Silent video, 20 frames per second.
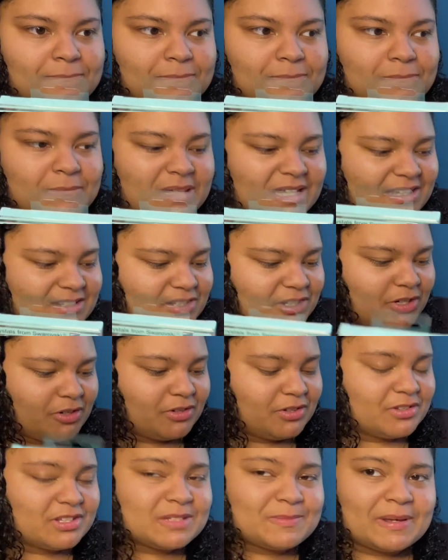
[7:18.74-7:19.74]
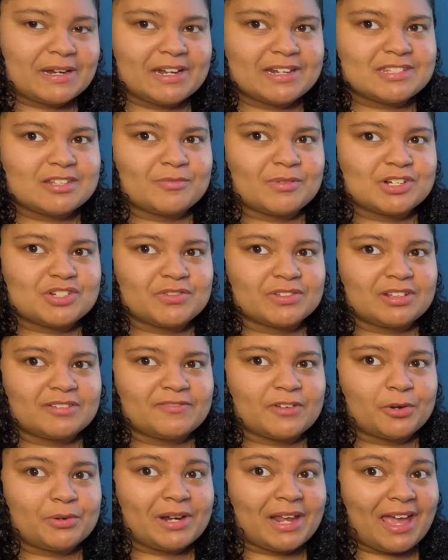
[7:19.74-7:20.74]
Because you know, you spend so much for the
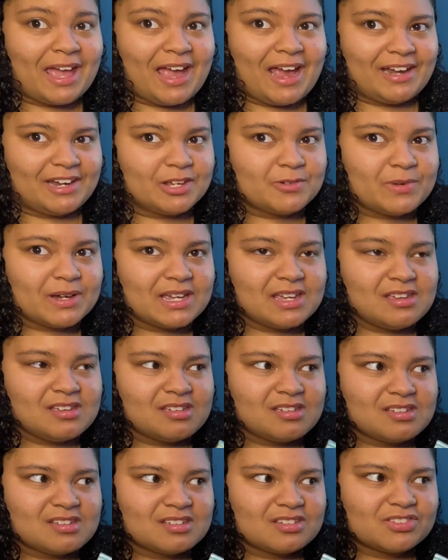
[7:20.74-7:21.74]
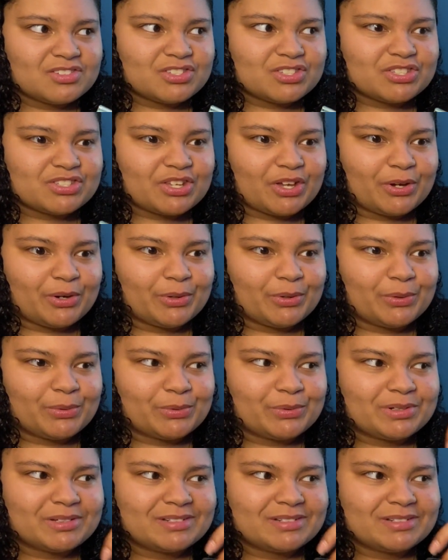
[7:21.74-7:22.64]
phone anyway, so